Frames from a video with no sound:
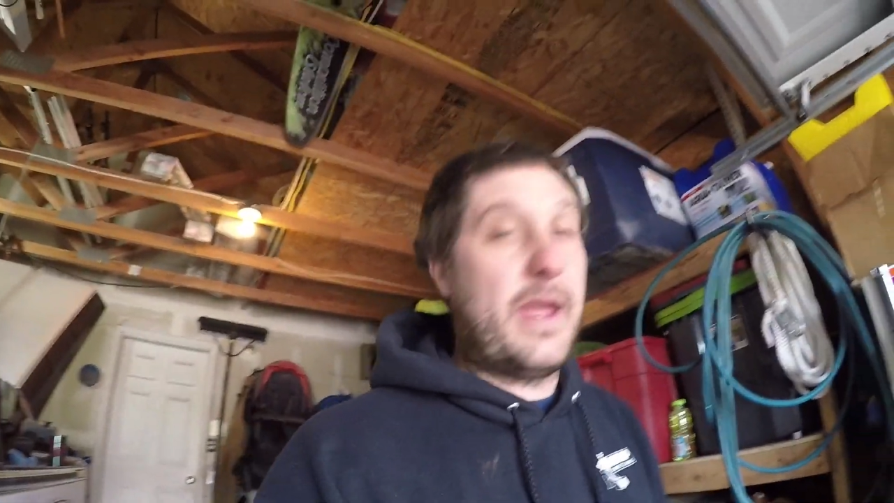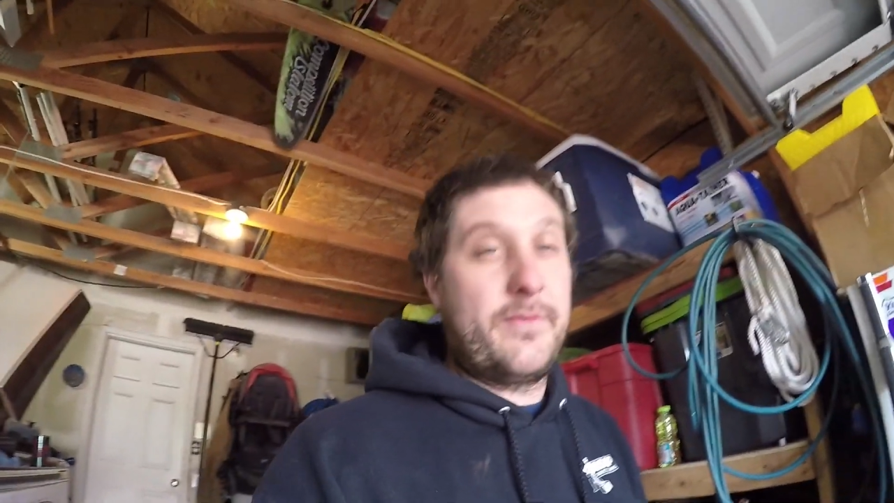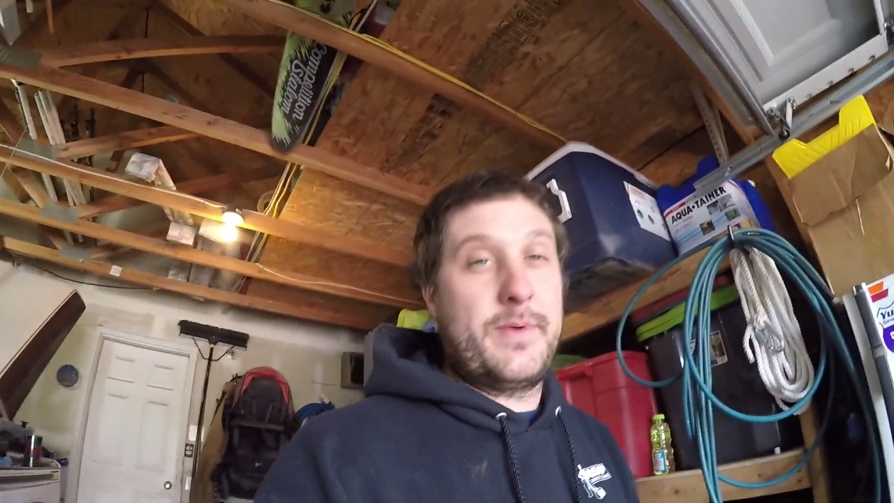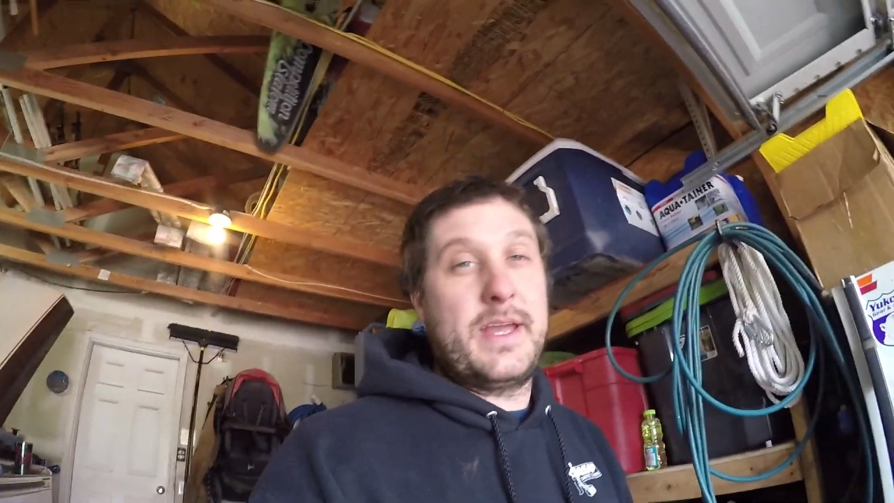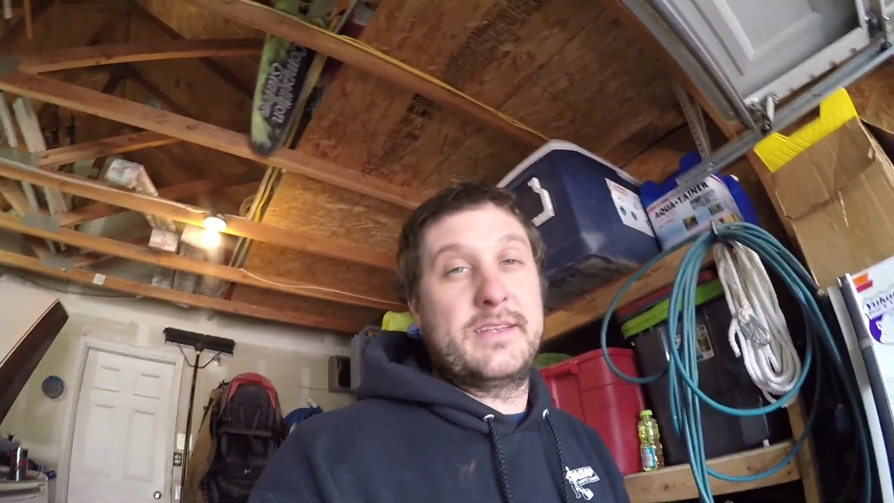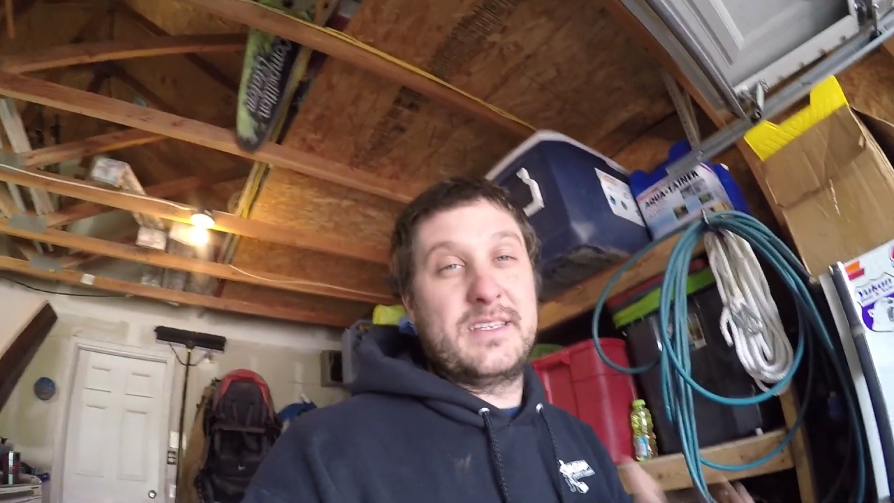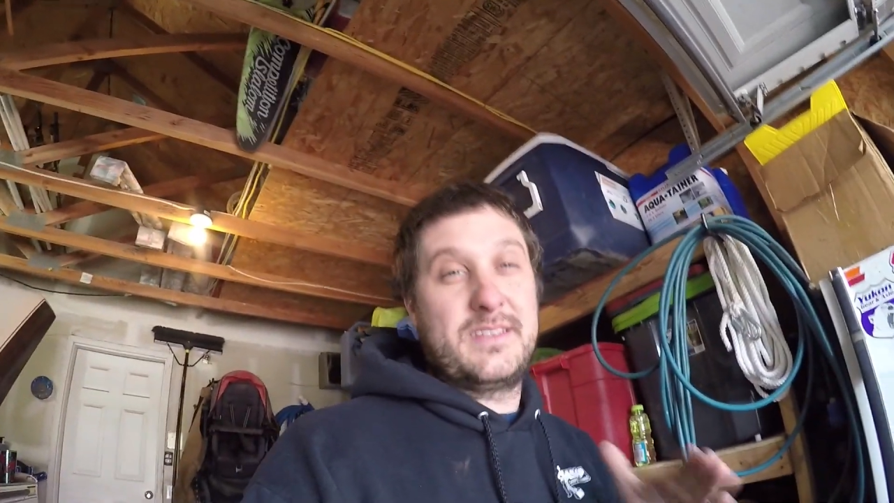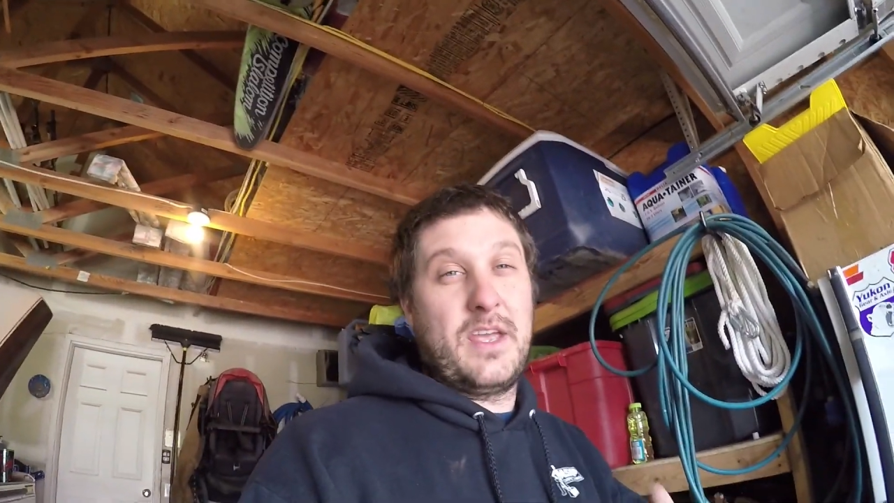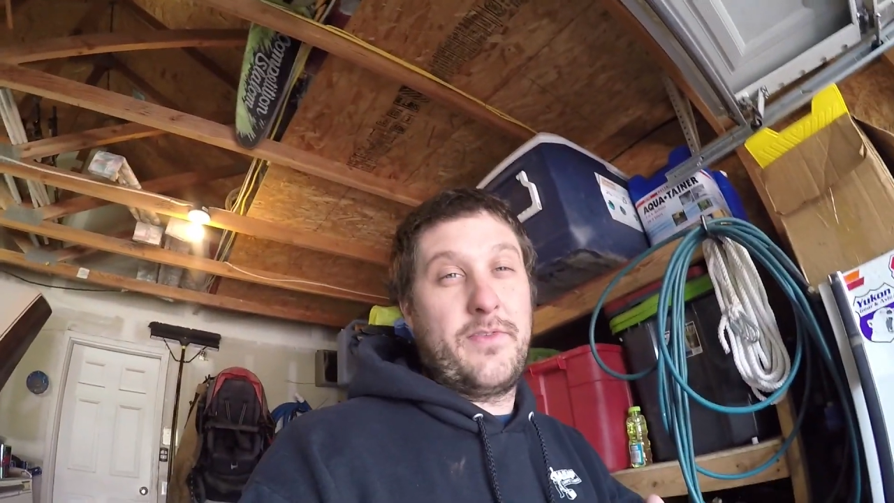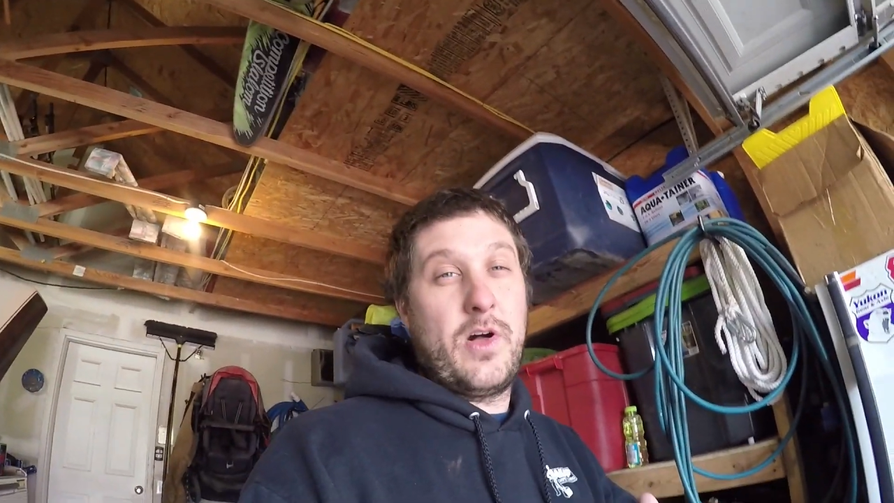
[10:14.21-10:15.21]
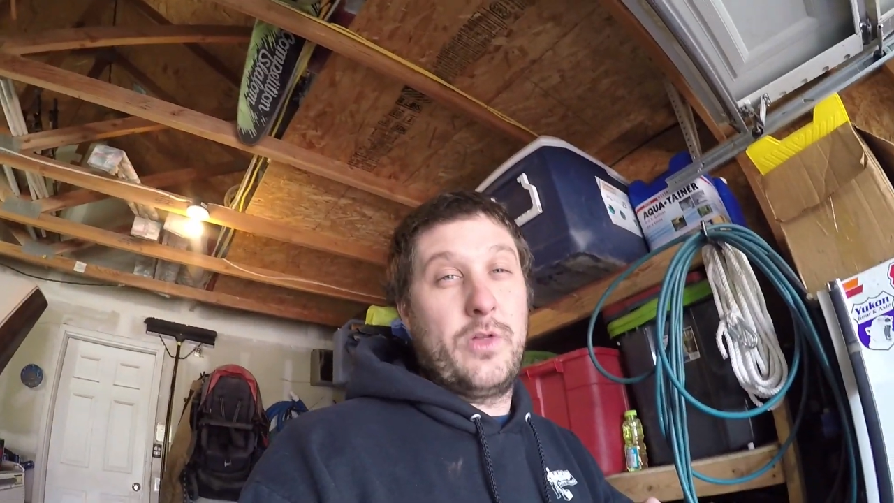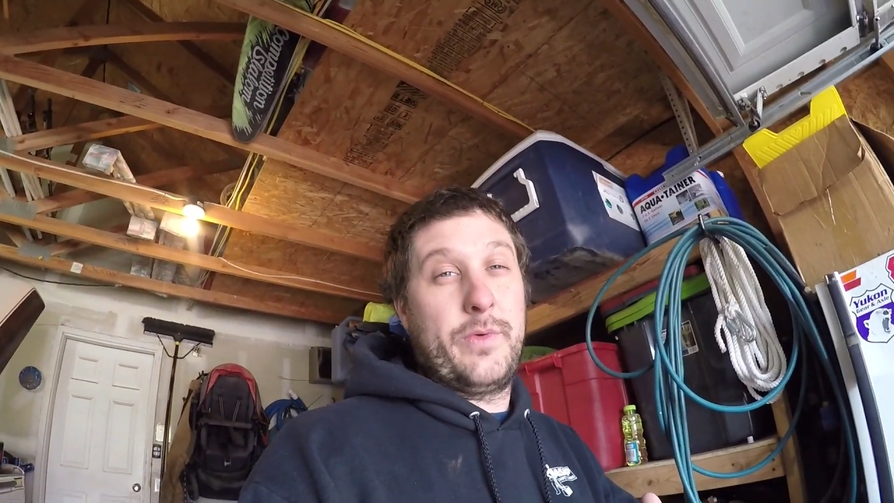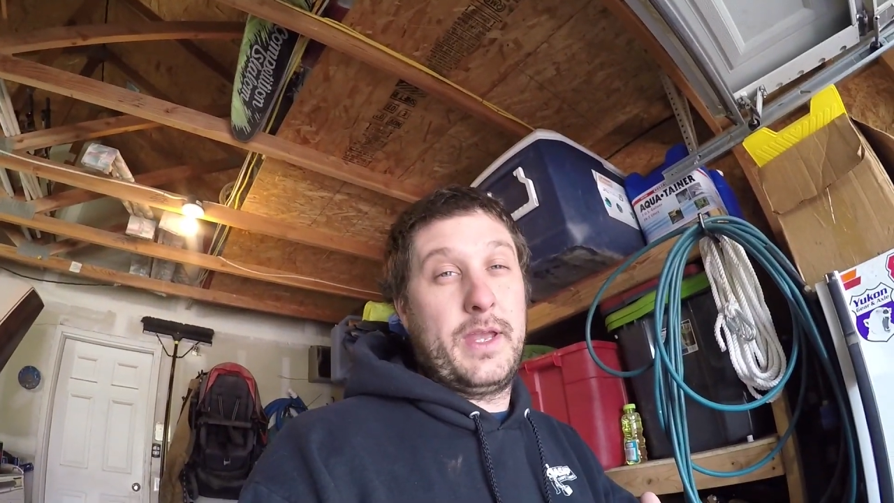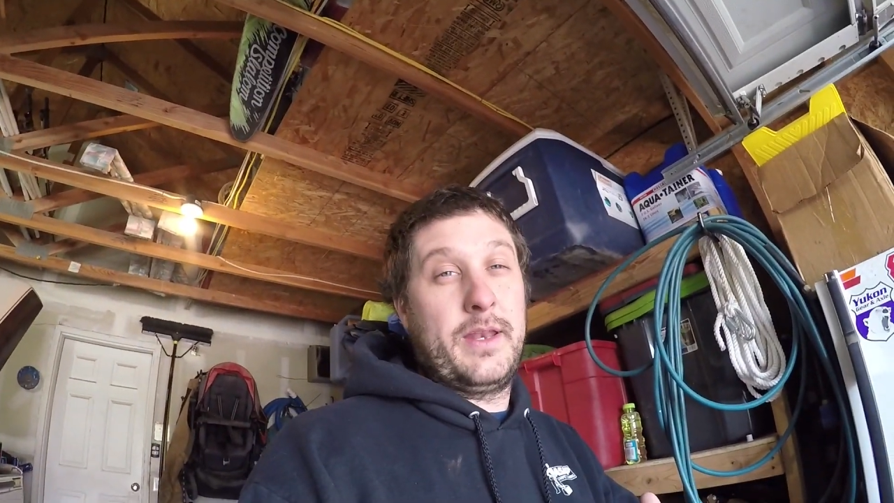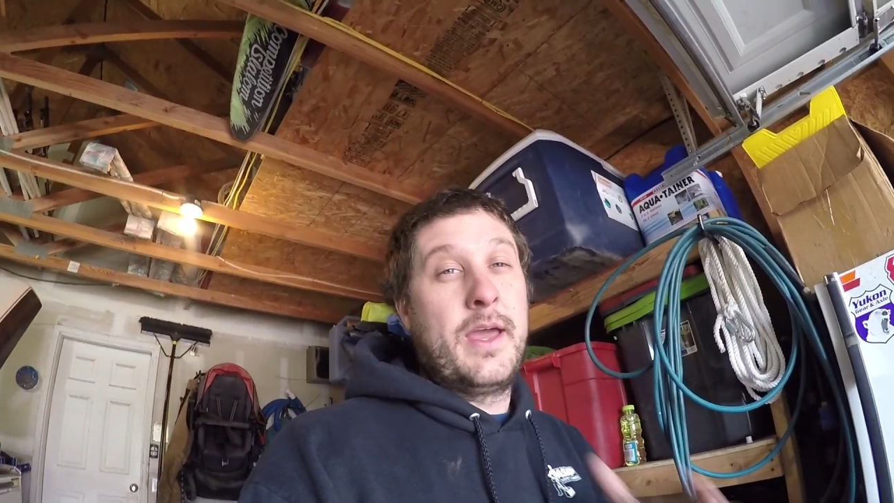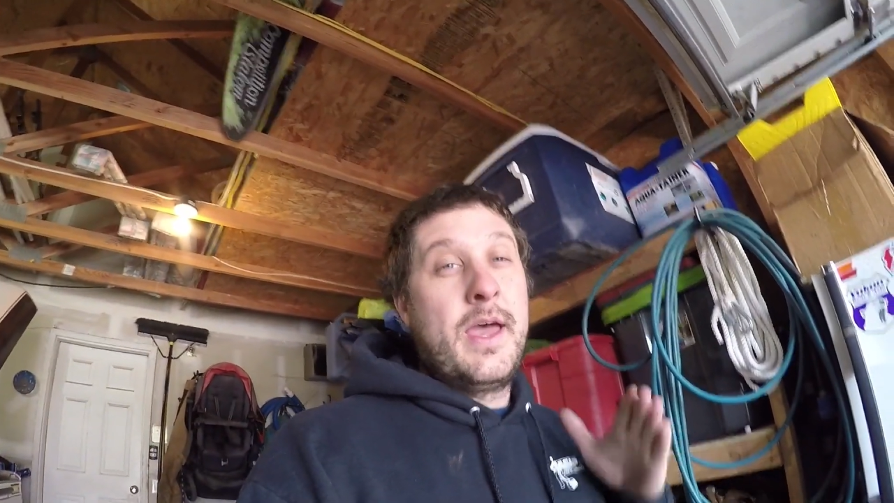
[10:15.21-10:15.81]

everybody has a safe Halloween.